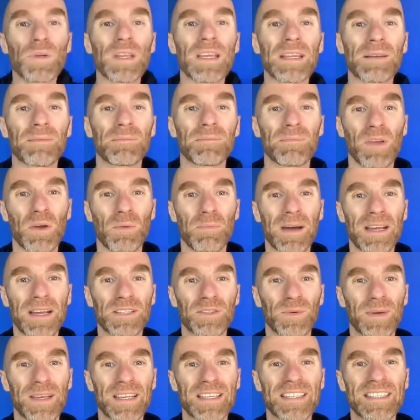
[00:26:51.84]
it, by
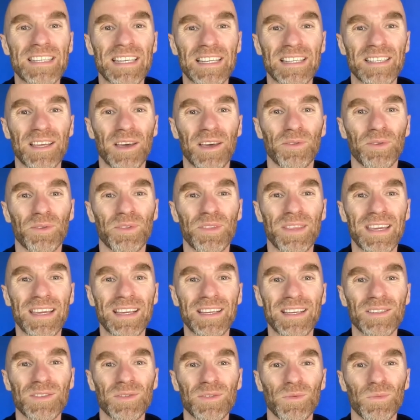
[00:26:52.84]
doing 6 other
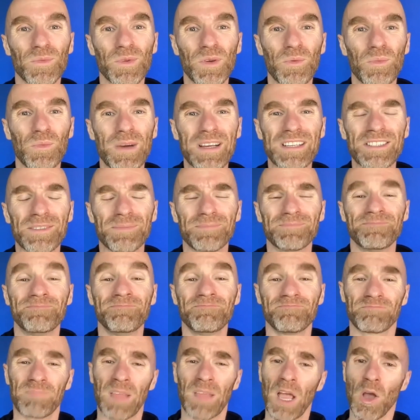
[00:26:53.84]
things, which
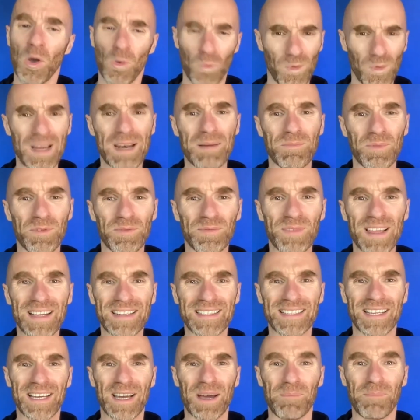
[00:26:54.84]
when I'm
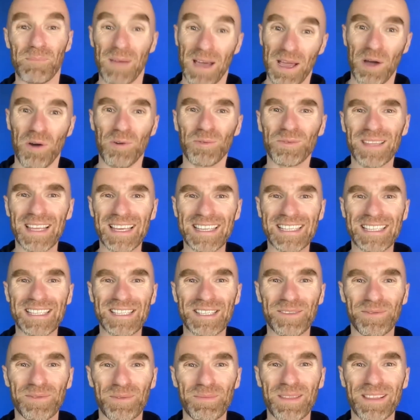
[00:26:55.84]
reflecting on my own
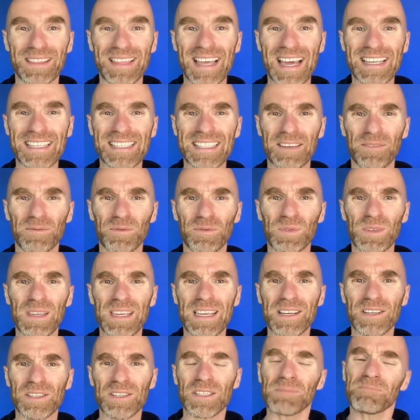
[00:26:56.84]
lessons from the last several
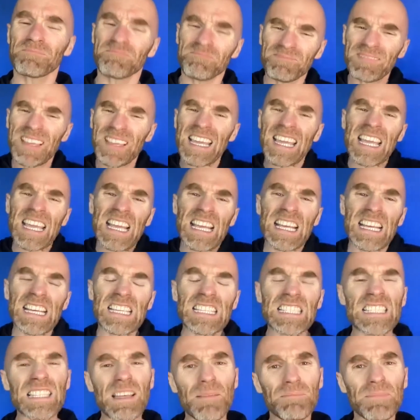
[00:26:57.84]
years,
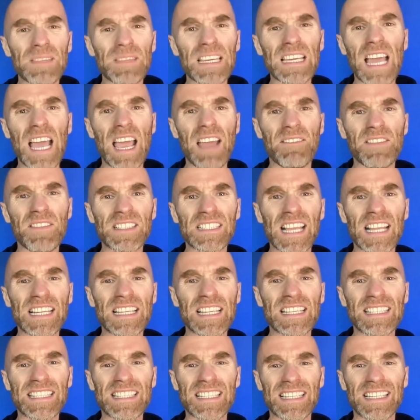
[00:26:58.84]
it's something I have a
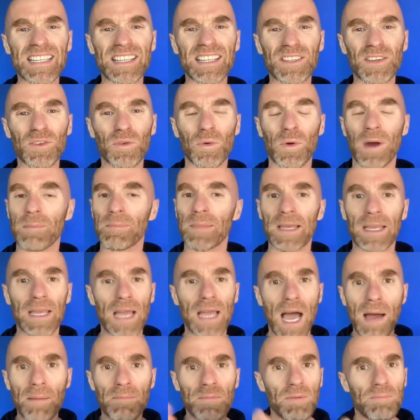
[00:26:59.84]
tendency to do where I'm like,
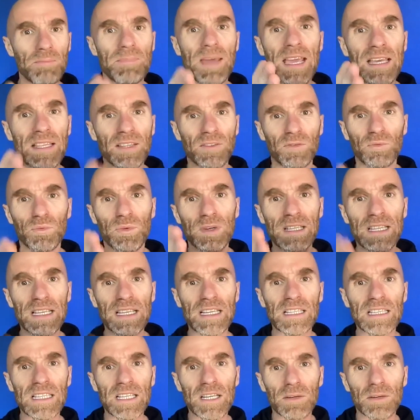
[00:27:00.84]
I'm going to make this really
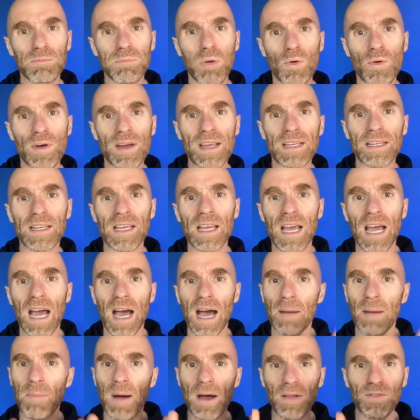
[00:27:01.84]
clear point
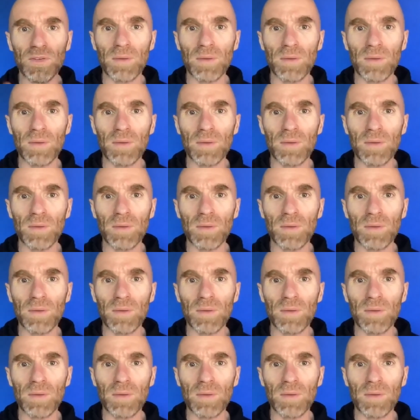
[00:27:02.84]
about